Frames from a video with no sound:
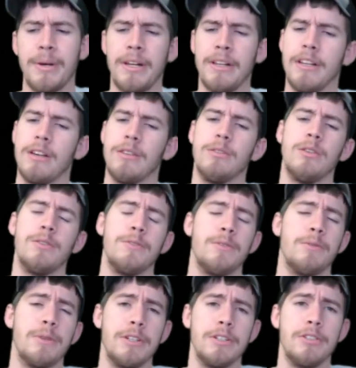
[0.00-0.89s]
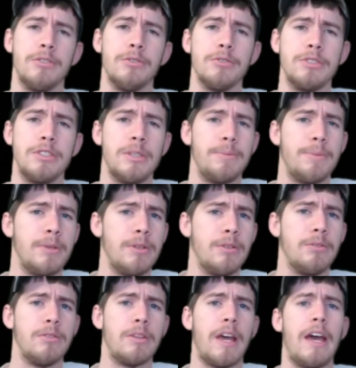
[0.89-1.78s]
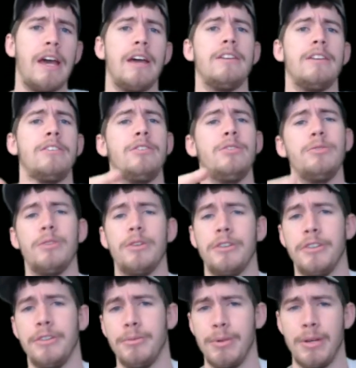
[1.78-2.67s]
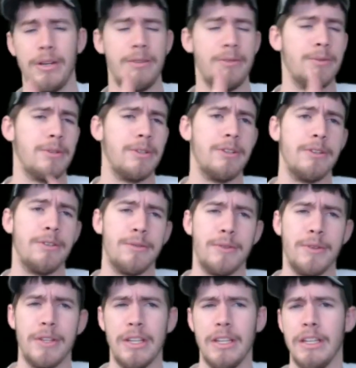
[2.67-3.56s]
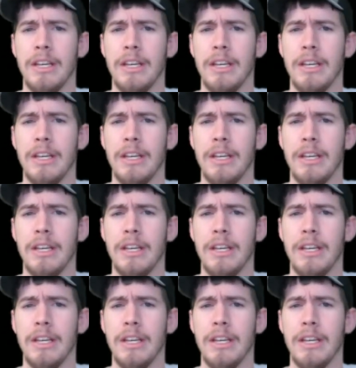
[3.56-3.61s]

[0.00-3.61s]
Like, well, if you're running dual GPUs, add 200. Why do 150?